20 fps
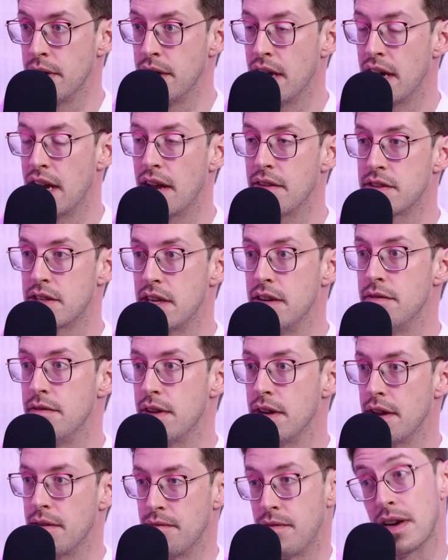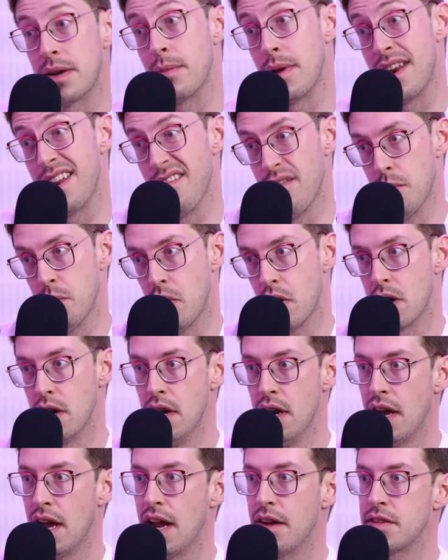And I've seen, in fact, many of them are.
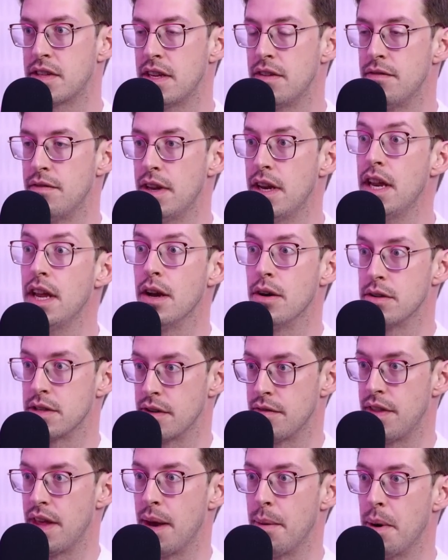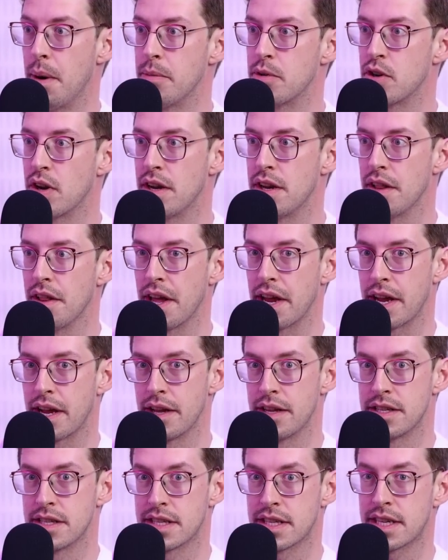I've seen videos of them, and I'm trying to
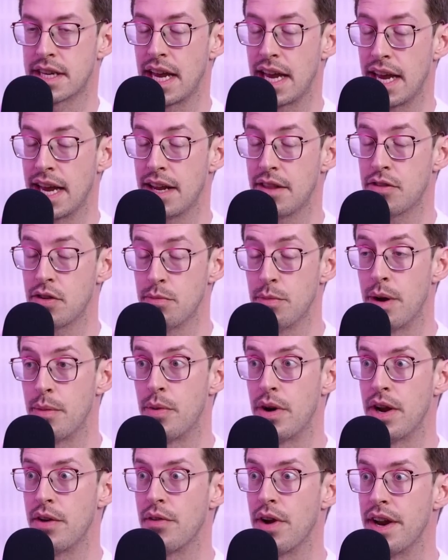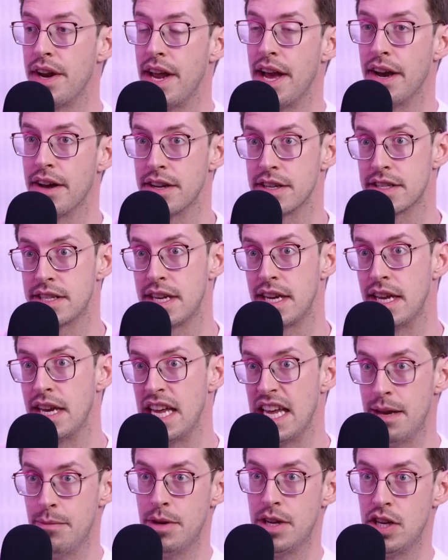scan through my brain right now to see an
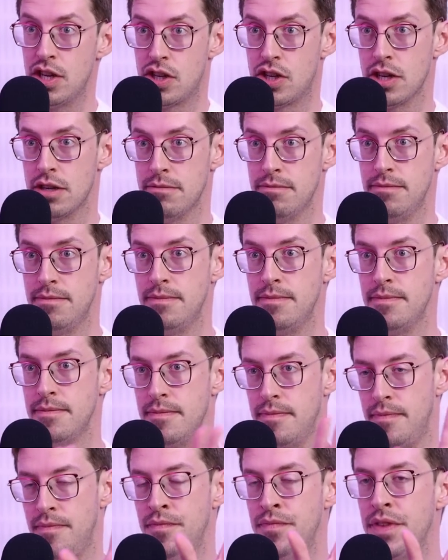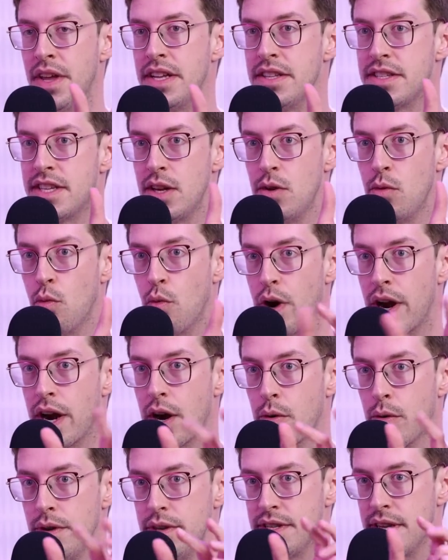image, and then see
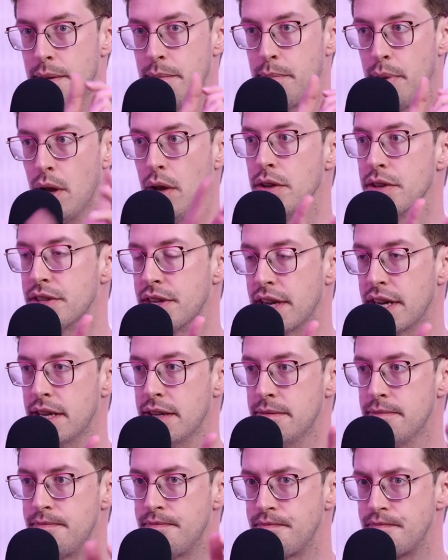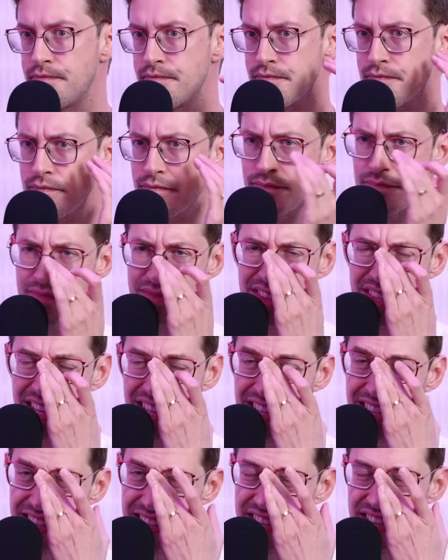where was it pulsing.
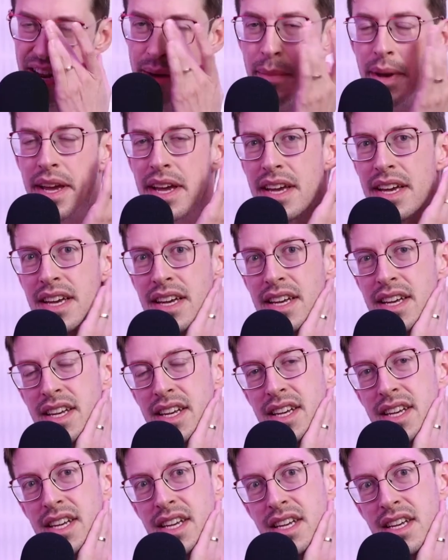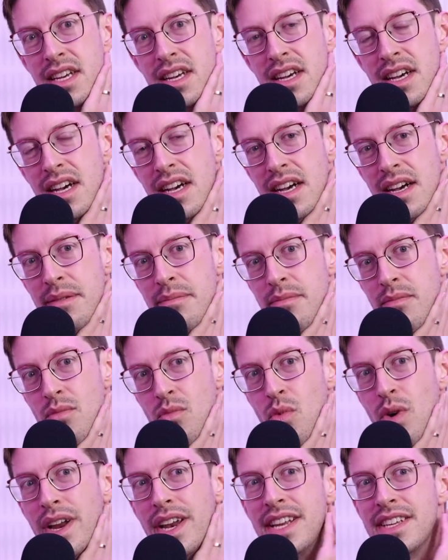Stomach.
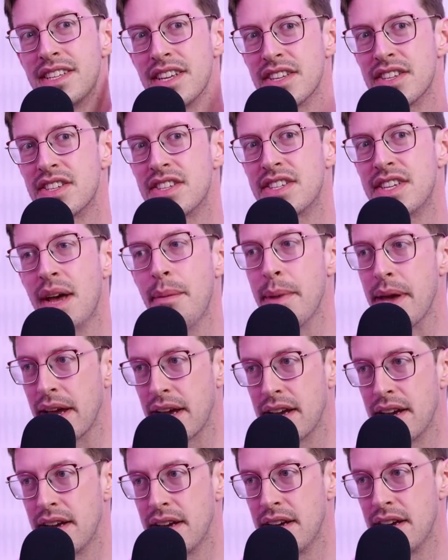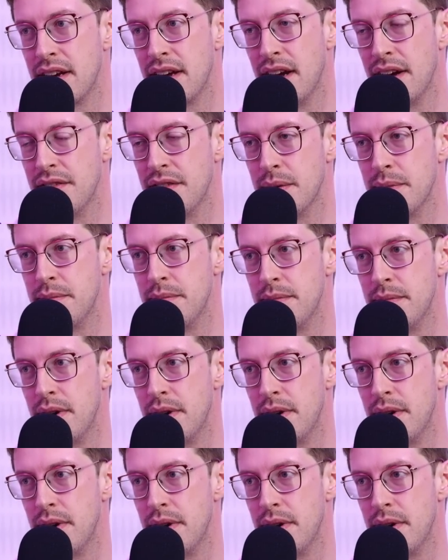What is a stomach of a?